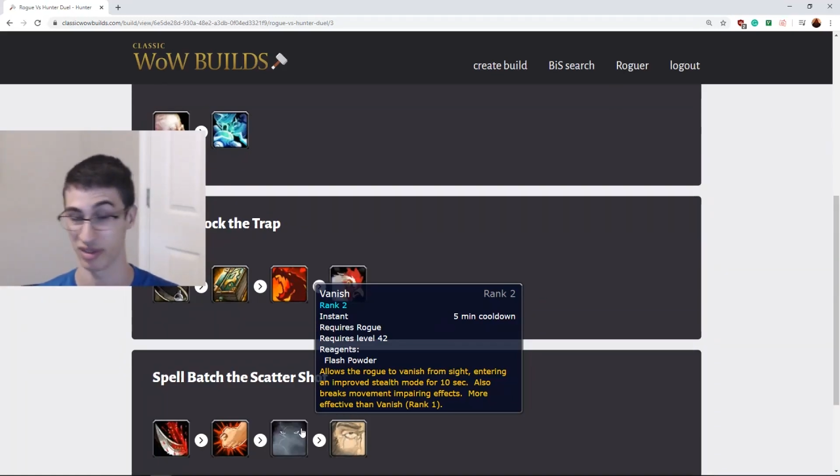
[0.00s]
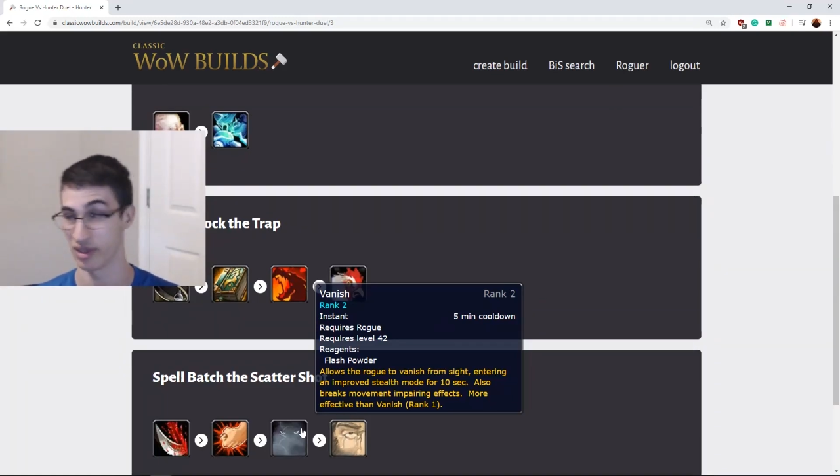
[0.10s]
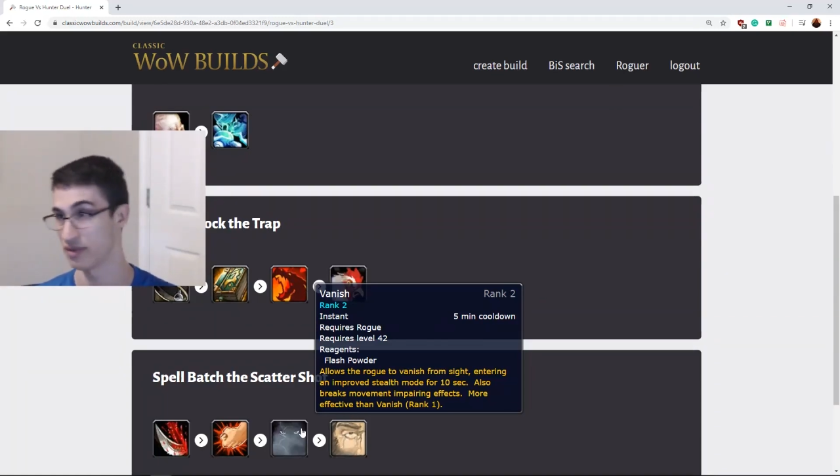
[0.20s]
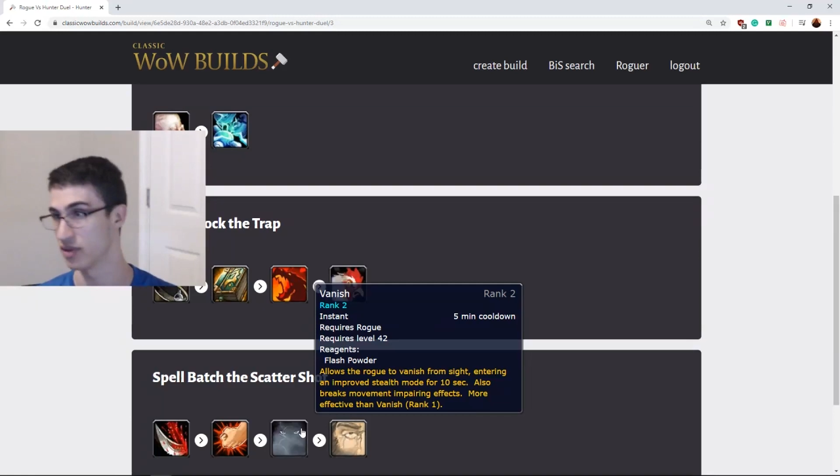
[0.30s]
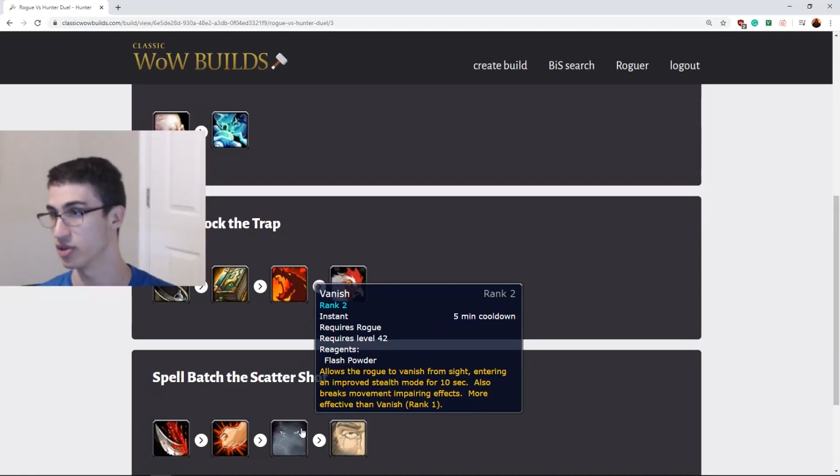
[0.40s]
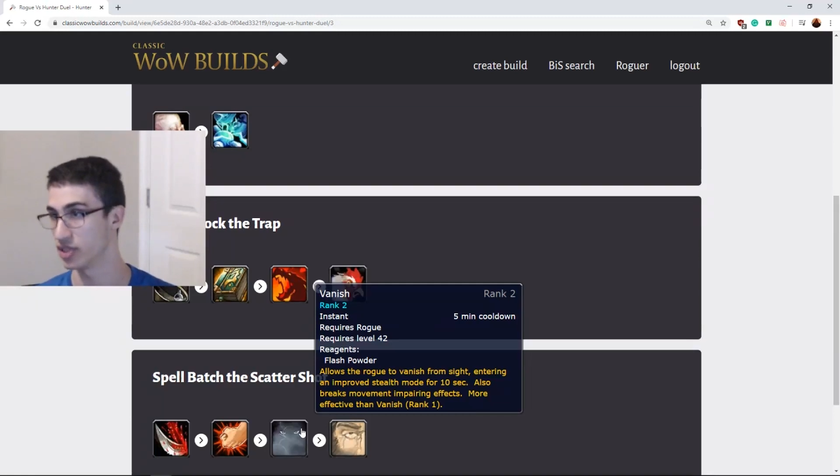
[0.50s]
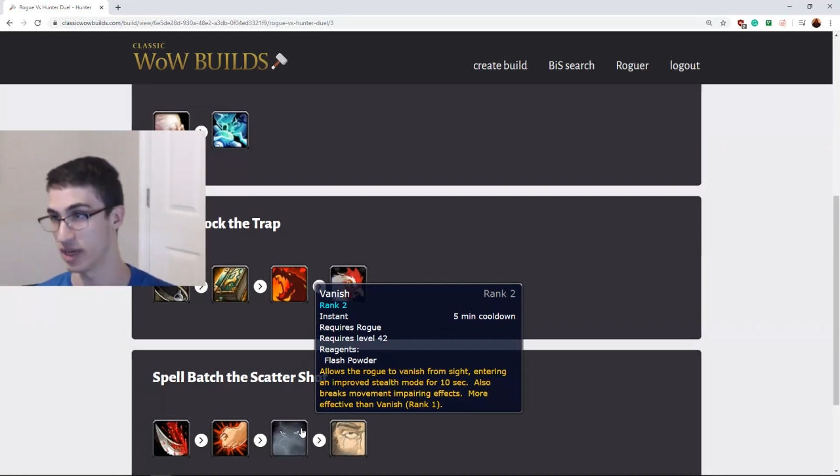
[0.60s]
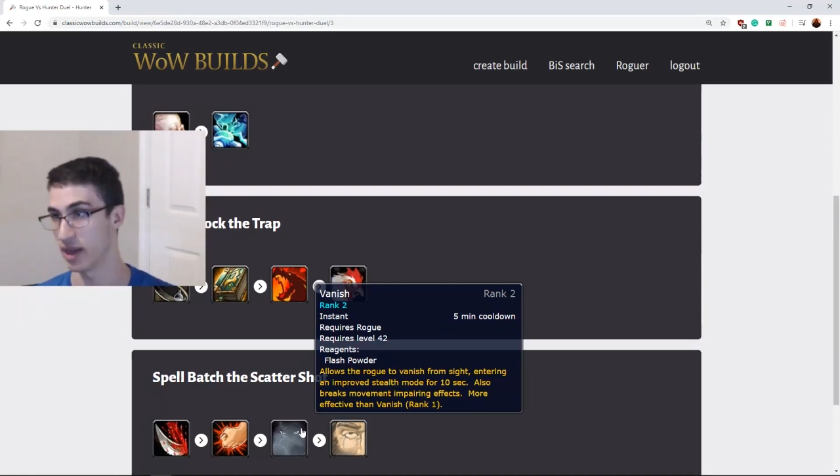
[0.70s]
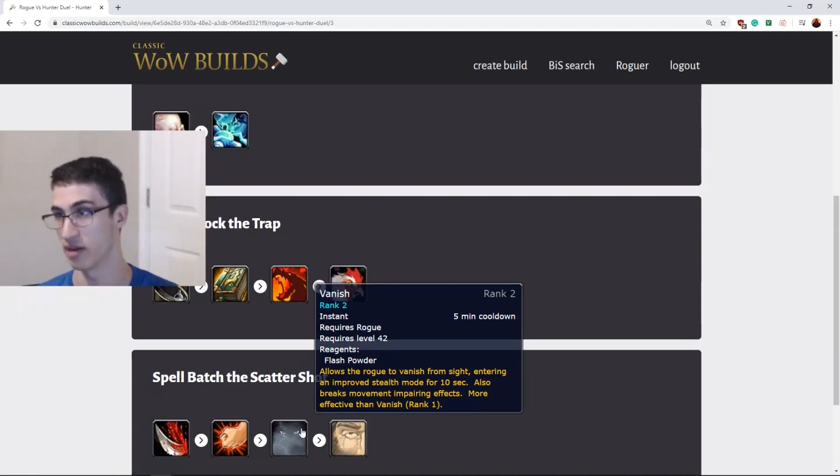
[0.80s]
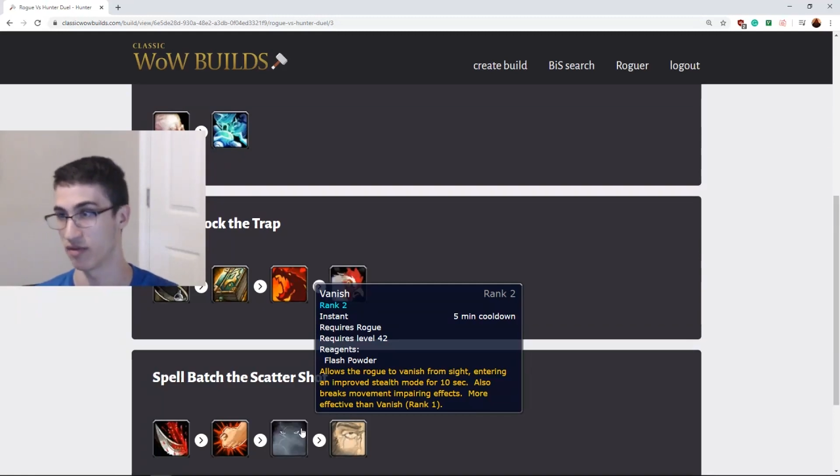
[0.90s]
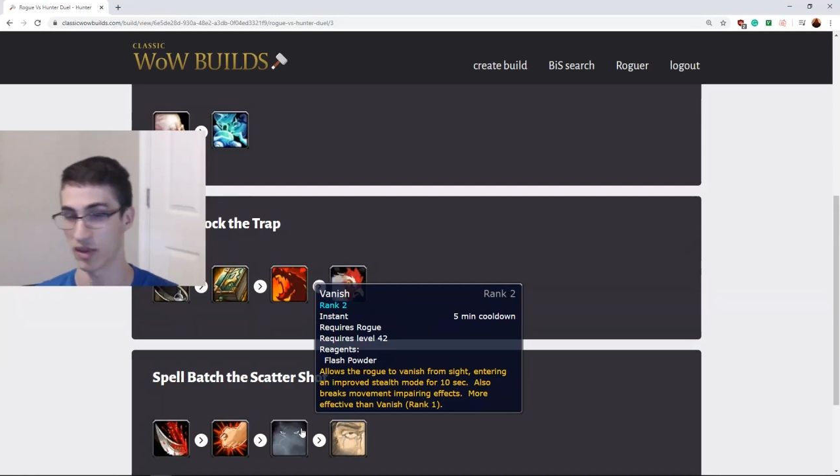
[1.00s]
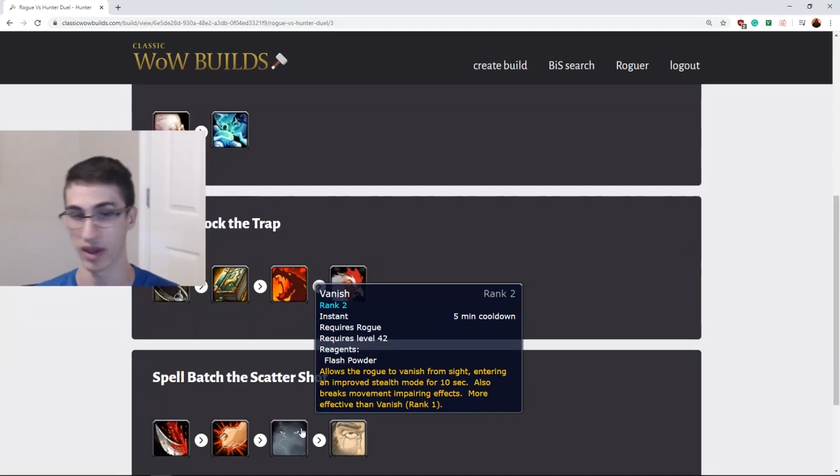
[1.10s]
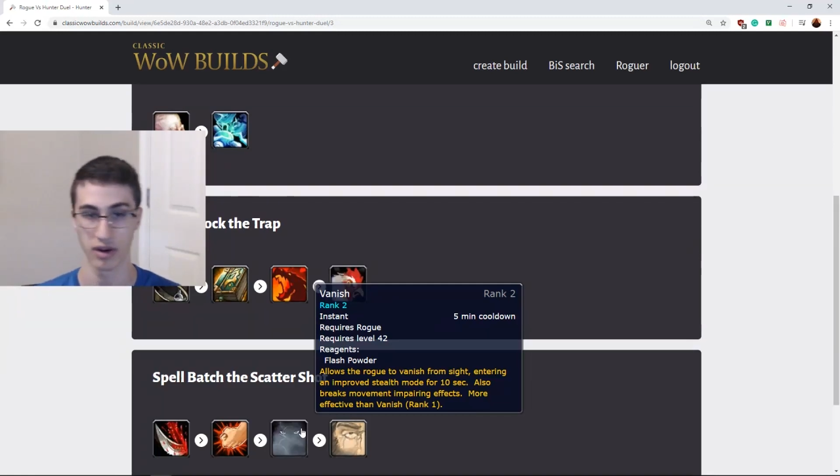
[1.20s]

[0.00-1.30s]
if you're sitting in a flare,